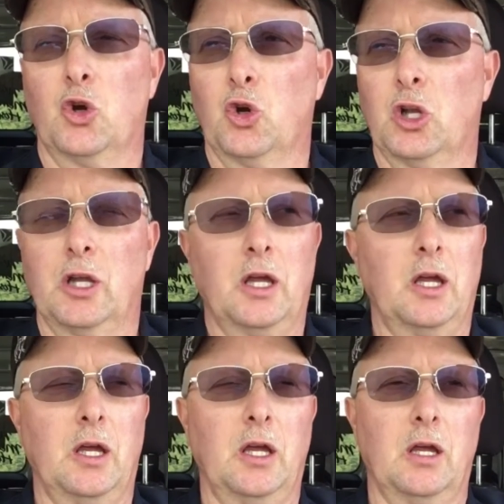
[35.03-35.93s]

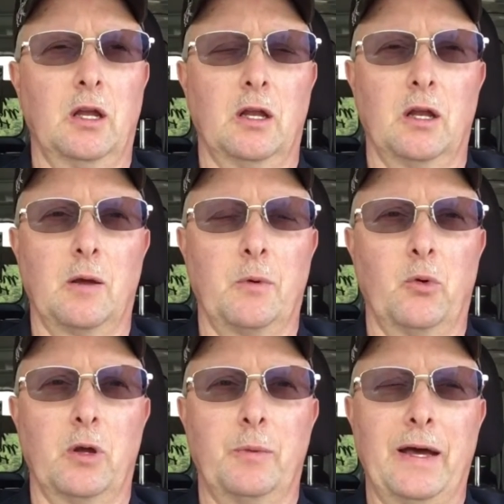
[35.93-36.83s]
early, and then on
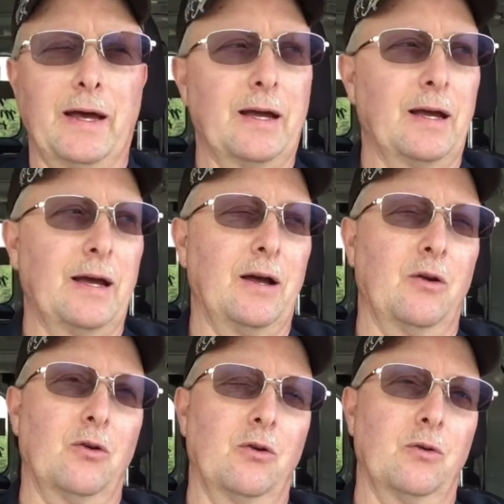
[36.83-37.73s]
my way back I
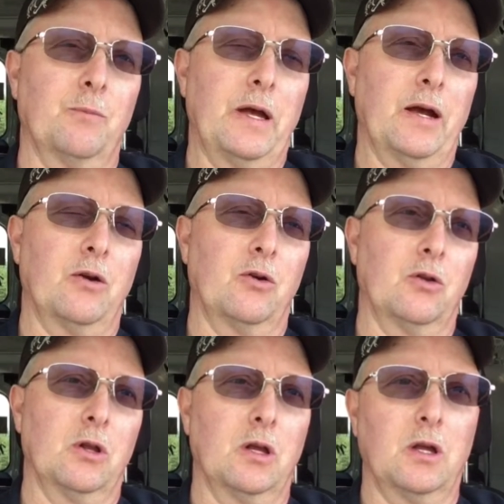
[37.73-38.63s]
got back
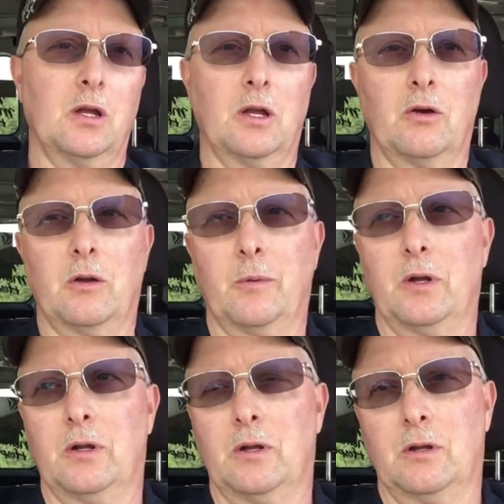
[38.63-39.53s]
early. Now I'm
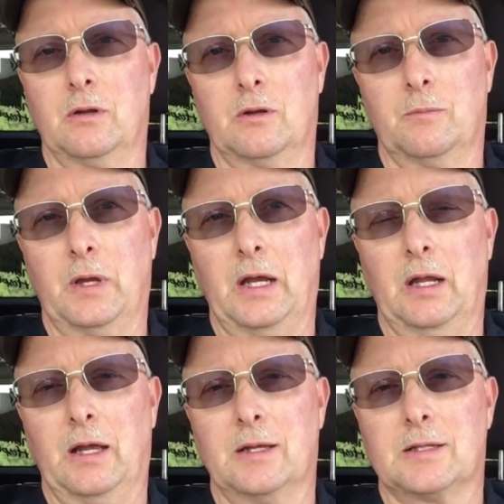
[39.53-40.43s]
on the
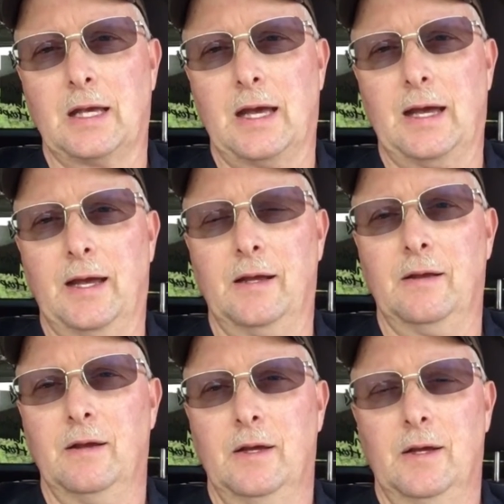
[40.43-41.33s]
mainland
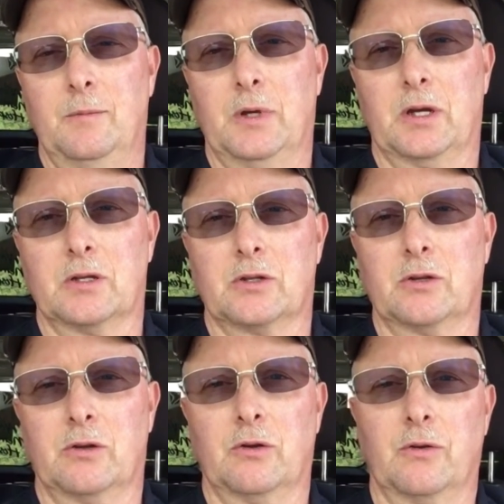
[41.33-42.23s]
side because
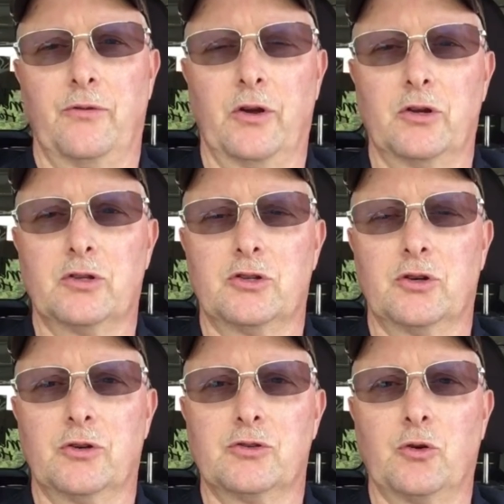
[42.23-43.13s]
the ferries are
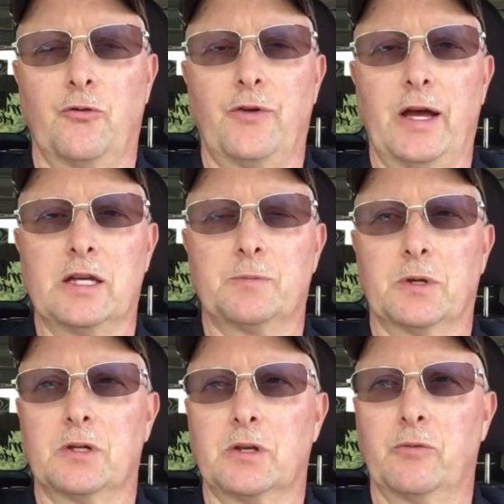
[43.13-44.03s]
turning so
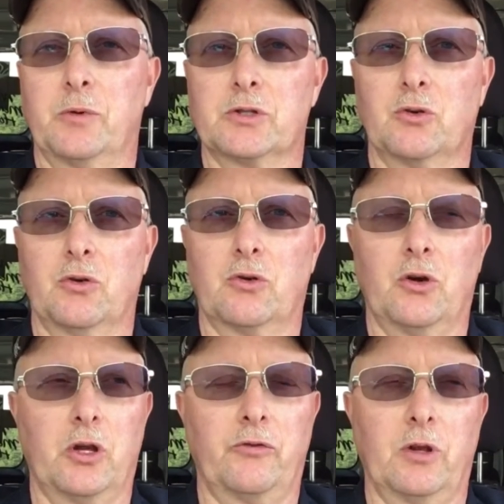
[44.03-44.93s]
fast because everybody's going
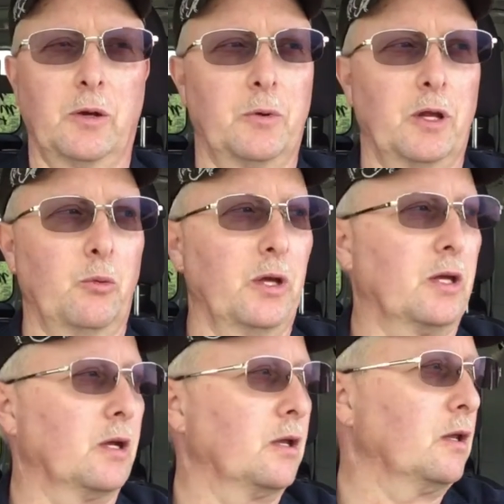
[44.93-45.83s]
across for Labor Day
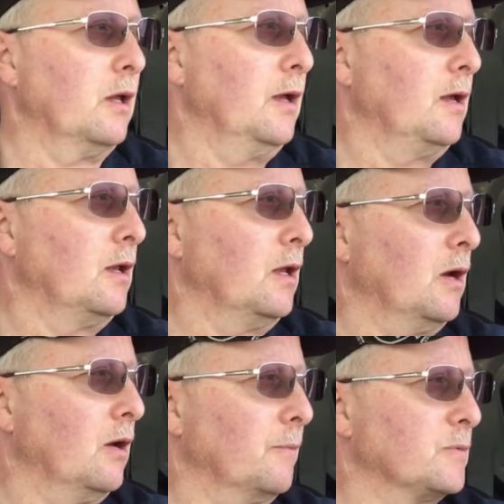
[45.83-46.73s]
weekend.
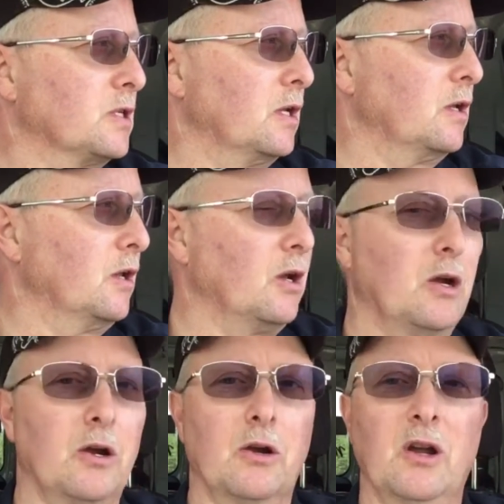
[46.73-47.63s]
Now I'm sitting
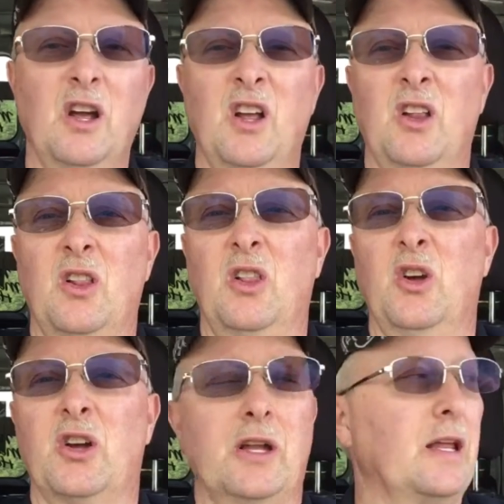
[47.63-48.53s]
here
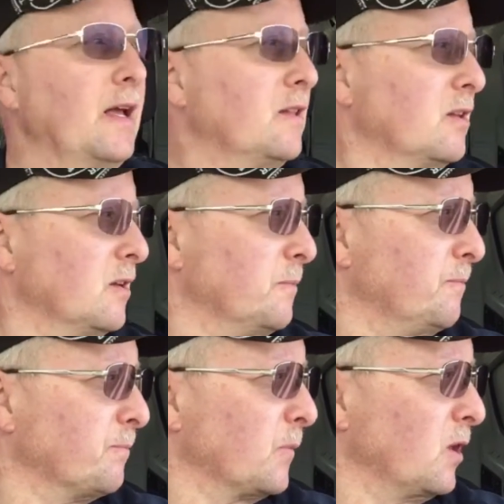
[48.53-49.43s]
looking at the